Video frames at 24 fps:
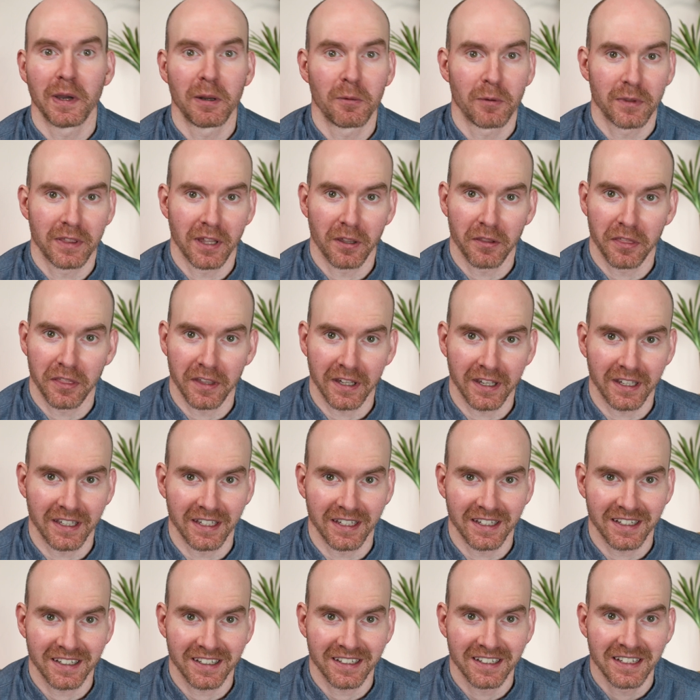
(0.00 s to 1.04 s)
in without
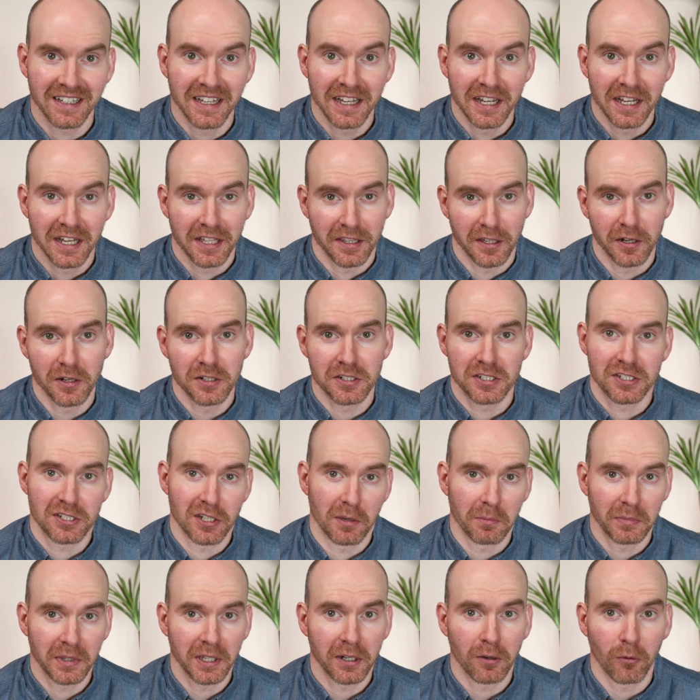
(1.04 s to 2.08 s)
thinking. There is
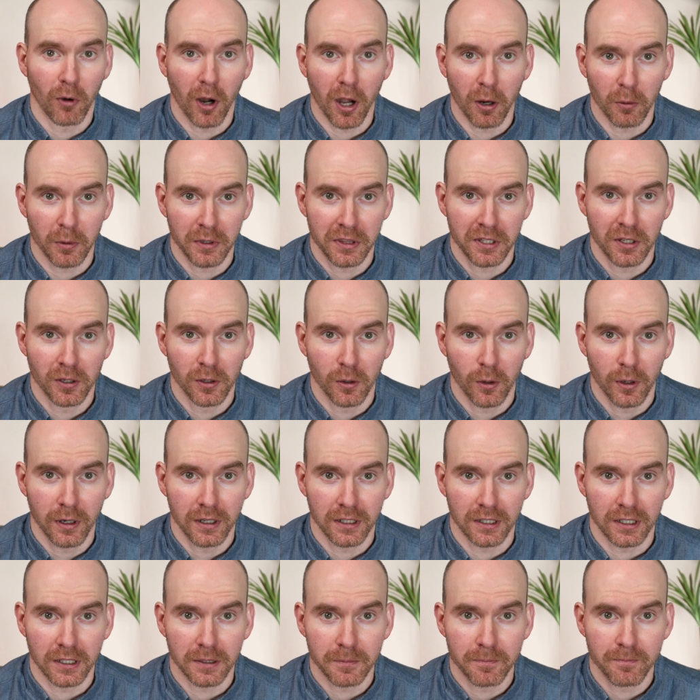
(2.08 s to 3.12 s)
something wrong with your
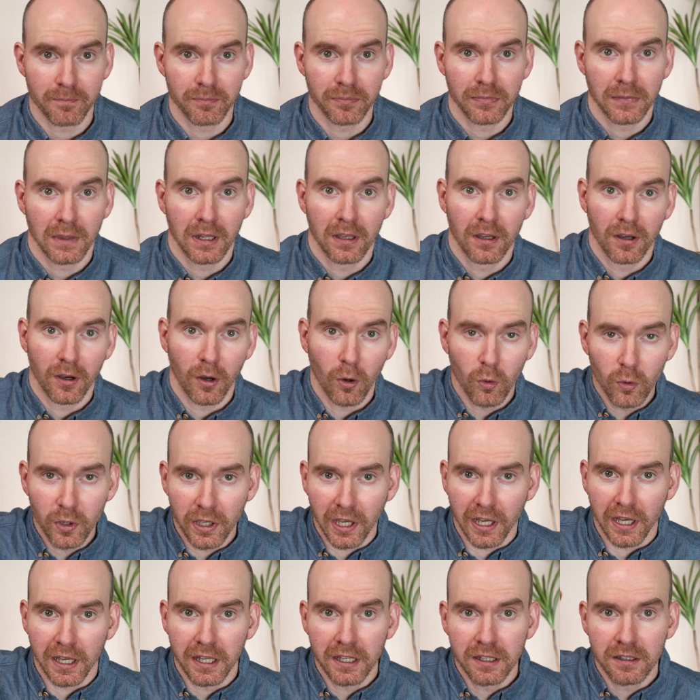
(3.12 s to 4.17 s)
order.
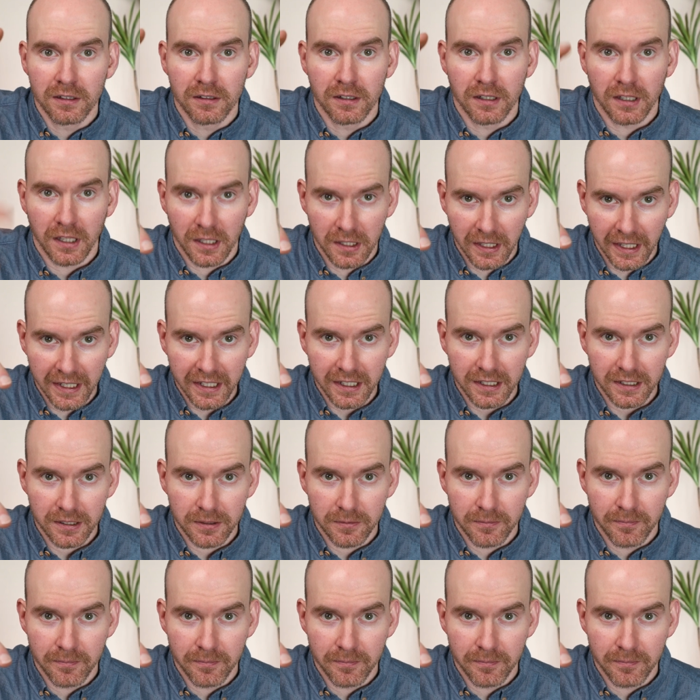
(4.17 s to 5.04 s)
Okay, click.